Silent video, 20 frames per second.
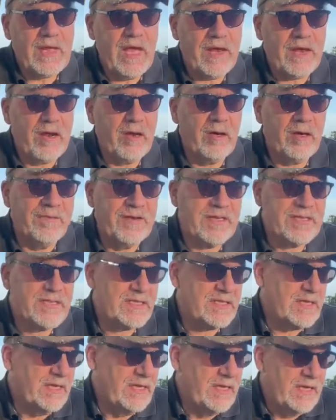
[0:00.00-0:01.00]
And a lot of
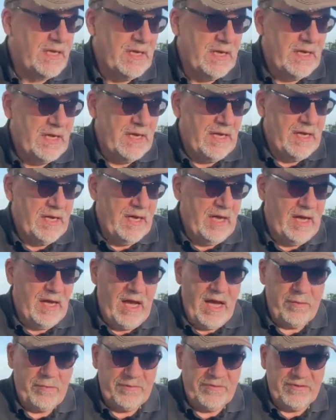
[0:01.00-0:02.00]
us,
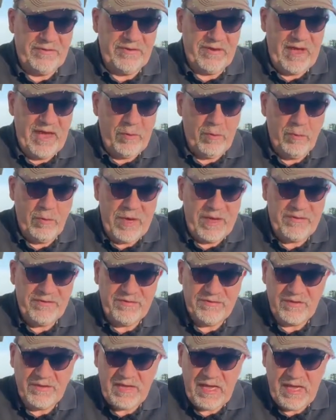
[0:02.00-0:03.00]
I was out
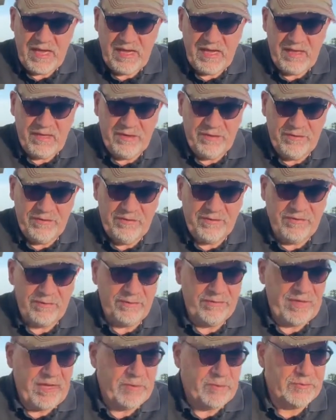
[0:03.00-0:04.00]
west today and
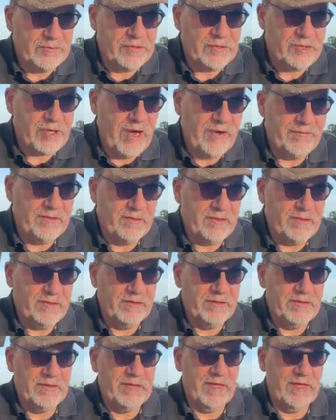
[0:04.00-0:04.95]
was able to travel.